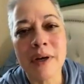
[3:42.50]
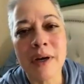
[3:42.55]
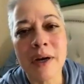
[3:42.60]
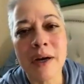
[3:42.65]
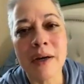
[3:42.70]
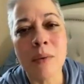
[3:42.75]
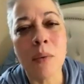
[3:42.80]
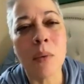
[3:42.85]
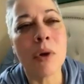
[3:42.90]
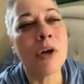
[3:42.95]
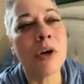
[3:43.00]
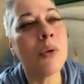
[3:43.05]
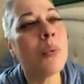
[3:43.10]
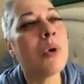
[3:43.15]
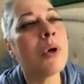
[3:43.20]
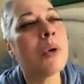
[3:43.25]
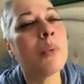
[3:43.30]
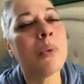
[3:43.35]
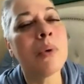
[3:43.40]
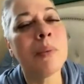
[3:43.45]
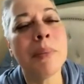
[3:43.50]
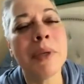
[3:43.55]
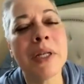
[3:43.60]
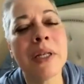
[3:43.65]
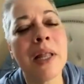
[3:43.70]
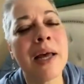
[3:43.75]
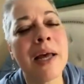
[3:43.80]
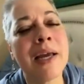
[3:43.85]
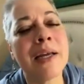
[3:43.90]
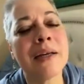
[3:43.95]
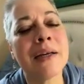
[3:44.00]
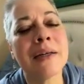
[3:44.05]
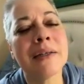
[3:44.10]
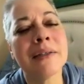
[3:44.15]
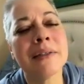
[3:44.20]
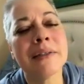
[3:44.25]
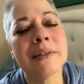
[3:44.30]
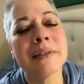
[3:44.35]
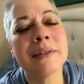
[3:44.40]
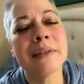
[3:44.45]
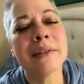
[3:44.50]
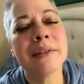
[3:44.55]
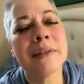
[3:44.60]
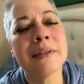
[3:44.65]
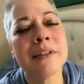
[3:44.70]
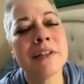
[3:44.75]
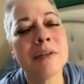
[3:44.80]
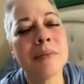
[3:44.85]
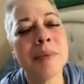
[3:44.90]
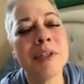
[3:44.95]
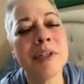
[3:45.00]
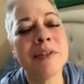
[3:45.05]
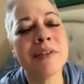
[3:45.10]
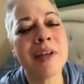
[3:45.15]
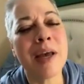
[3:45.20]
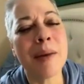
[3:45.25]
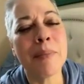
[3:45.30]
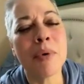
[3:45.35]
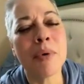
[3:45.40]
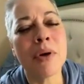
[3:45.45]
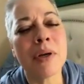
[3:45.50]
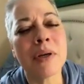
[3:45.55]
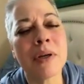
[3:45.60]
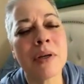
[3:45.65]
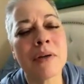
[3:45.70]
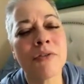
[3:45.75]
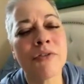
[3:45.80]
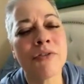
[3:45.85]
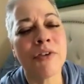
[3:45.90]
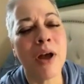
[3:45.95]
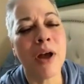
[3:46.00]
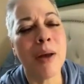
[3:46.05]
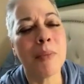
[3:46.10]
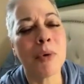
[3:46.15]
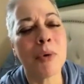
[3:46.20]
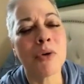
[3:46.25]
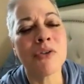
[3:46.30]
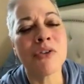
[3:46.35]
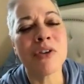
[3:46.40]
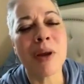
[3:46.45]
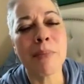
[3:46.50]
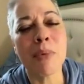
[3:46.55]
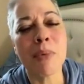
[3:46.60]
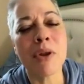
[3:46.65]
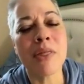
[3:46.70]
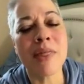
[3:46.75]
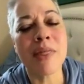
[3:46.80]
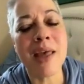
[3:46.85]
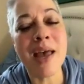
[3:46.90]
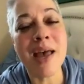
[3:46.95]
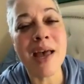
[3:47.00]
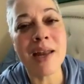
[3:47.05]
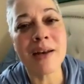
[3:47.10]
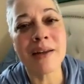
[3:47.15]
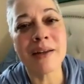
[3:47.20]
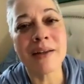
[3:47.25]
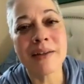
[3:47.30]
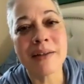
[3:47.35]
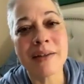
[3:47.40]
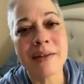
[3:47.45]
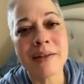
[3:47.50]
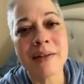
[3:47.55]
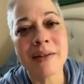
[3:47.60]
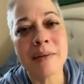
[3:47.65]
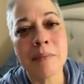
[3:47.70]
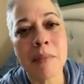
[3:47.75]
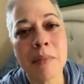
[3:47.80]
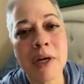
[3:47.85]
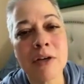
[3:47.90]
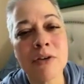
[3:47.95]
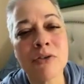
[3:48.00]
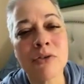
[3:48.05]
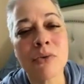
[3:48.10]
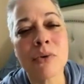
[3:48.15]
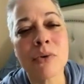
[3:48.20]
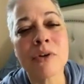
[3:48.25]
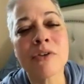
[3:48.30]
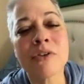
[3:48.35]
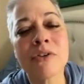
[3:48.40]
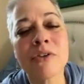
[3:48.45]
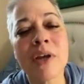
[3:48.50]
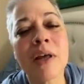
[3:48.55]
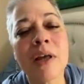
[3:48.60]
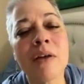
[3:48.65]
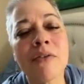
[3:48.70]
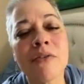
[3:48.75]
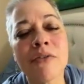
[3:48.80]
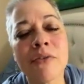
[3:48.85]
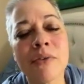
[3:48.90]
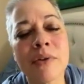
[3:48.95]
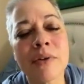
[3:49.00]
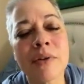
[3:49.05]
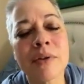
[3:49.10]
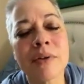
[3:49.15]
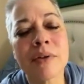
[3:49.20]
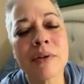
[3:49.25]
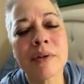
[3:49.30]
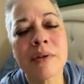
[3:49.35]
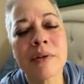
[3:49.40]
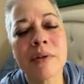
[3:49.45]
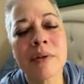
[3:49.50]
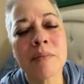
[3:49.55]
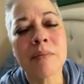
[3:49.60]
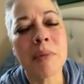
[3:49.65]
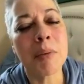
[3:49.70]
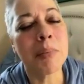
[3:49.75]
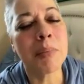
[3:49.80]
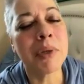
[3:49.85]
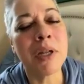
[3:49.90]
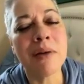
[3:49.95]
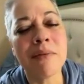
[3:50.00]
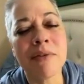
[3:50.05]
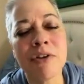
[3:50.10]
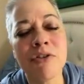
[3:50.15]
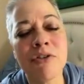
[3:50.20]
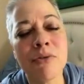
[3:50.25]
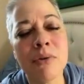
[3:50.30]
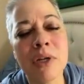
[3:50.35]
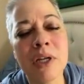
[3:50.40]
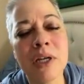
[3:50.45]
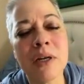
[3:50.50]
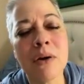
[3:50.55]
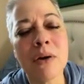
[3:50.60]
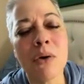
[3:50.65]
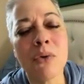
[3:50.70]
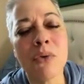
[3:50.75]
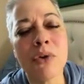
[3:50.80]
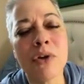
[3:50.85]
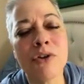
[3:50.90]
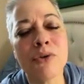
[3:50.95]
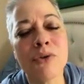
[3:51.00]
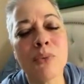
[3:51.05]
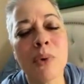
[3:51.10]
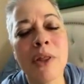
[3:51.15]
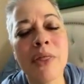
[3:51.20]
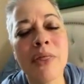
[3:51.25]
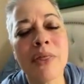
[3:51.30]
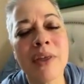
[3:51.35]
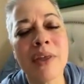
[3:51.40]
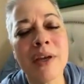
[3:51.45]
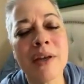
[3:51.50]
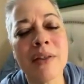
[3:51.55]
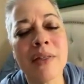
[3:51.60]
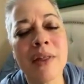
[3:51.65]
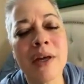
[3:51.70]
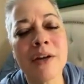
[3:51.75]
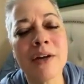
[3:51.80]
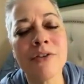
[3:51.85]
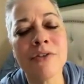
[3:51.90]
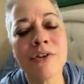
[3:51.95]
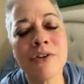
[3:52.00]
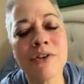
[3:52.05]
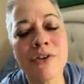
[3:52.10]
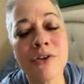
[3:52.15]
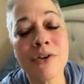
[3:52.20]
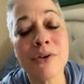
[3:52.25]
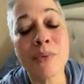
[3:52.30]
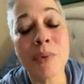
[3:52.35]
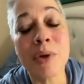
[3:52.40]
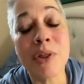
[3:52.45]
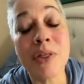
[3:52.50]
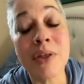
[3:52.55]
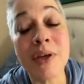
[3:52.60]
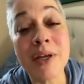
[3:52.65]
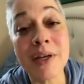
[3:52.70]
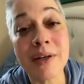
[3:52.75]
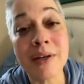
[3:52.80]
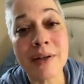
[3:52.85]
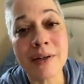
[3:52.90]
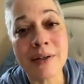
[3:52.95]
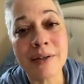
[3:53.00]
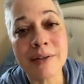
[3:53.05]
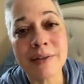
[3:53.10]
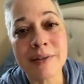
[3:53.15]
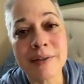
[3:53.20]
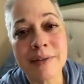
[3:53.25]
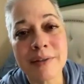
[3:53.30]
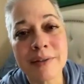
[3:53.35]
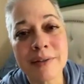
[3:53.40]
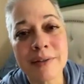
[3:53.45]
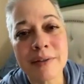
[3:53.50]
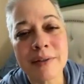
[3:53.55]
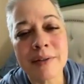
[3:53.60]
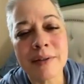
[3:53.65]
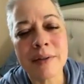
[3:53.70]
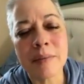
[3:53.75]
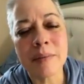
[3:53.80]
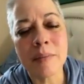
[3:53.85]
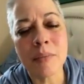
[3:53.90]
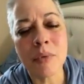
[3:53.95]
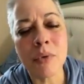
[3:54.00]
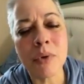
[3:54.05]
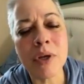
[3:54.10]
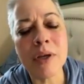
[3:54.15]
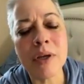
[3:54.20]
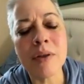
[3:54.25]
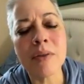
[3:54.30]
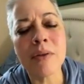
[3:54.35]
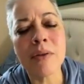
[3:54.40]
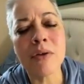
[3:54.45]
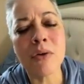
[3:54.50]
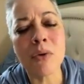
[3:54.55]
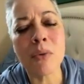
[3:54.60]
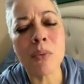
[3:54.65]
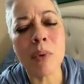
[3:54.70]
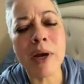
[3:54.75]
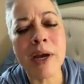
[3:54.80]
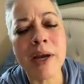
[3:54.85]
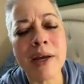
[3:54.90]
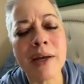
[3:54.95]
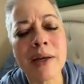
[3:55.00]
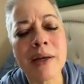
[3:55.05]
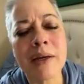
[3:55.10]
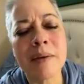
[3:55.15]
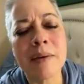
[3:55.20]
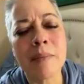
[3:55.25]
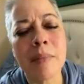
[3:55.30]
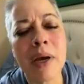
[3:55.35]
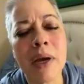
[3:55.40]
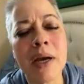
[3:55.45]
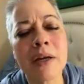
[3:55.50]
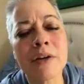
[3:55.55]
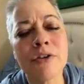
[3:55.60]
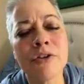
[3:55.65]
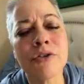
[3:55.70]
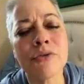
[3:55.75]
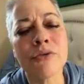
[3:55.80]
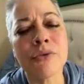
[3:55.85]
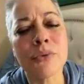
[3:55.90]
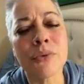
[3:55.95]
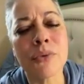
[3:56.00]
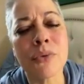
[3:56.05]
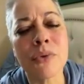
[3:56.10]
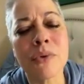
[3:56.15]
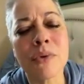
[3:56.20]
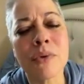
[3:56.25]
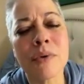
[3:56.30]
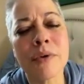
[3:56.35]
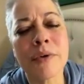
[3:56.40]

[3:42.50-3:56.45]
I wonder what it would be like to be separate from or separate than my source self. But beloved, you need only do one thing, and that is to turn within. Breathe your way back to truth.